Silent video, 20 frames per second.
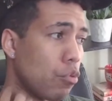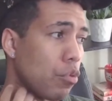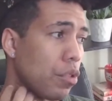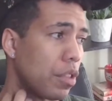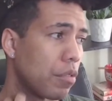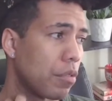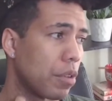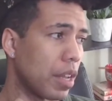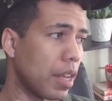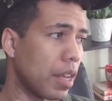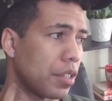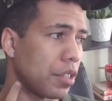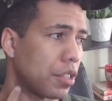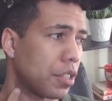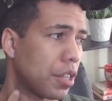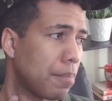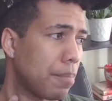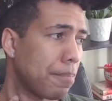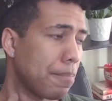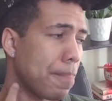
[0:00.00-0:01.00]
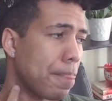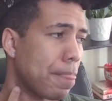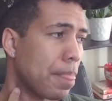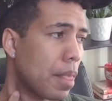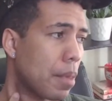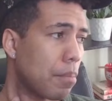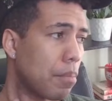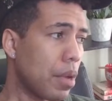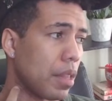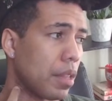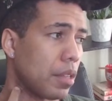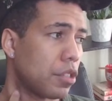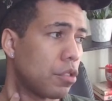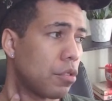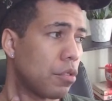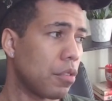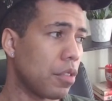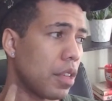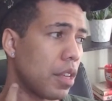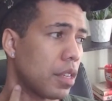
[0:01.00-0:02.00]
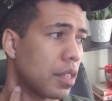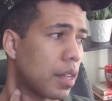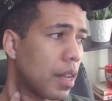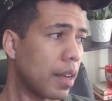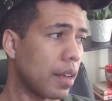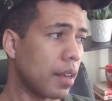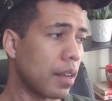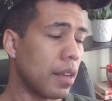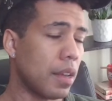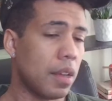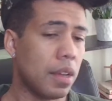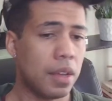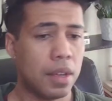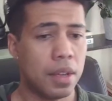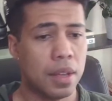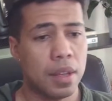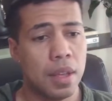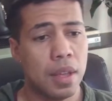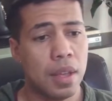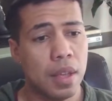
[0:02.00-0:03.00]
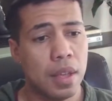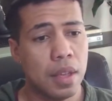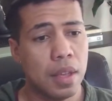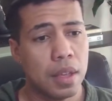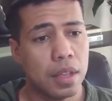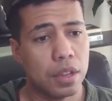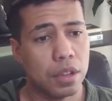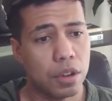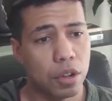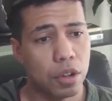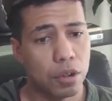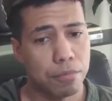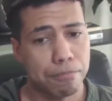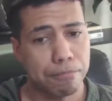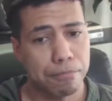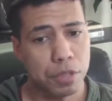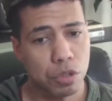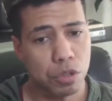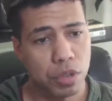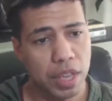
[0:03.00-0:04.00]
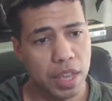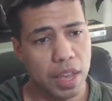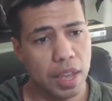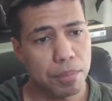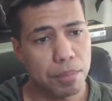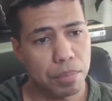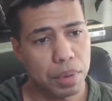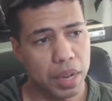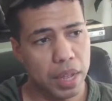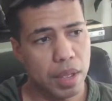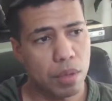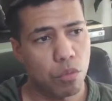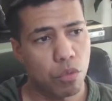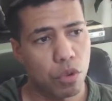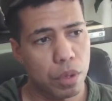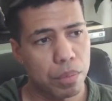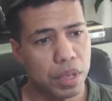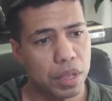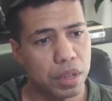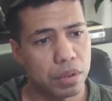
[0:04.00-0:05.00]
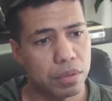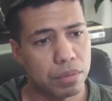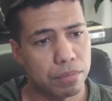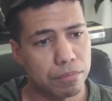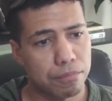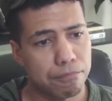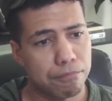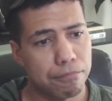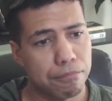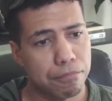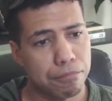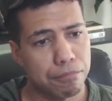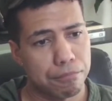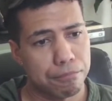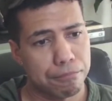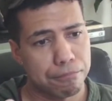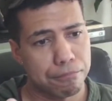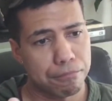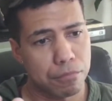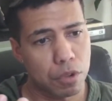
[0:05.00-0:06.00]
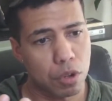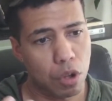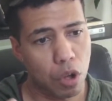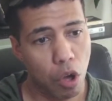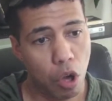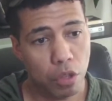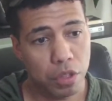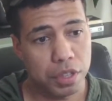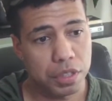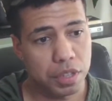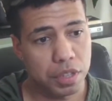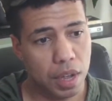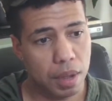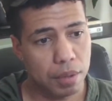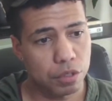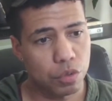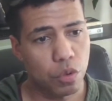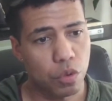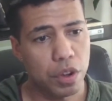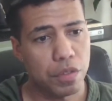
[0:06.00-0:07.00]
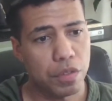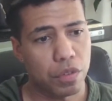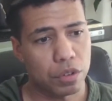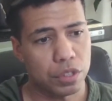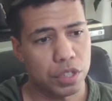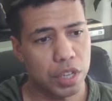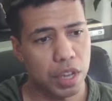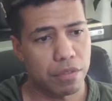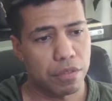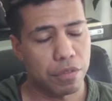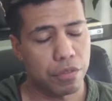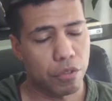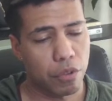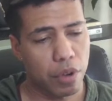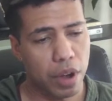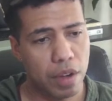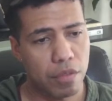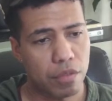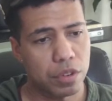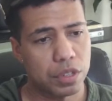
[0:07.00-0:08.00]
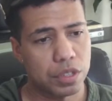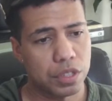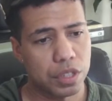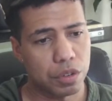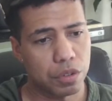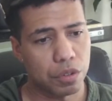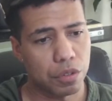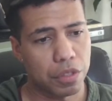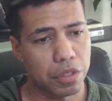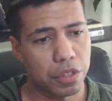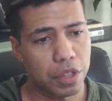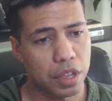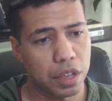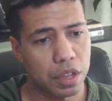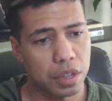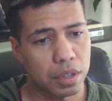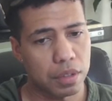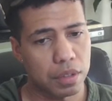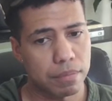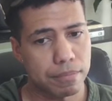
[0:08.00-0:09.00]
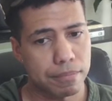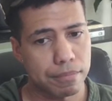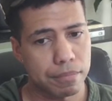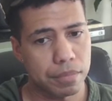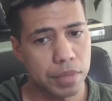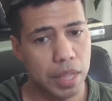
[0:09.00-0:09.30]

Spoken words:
ruined the relationship. But the truth is, like, you can't blame women all the time, 24/7, for every single thing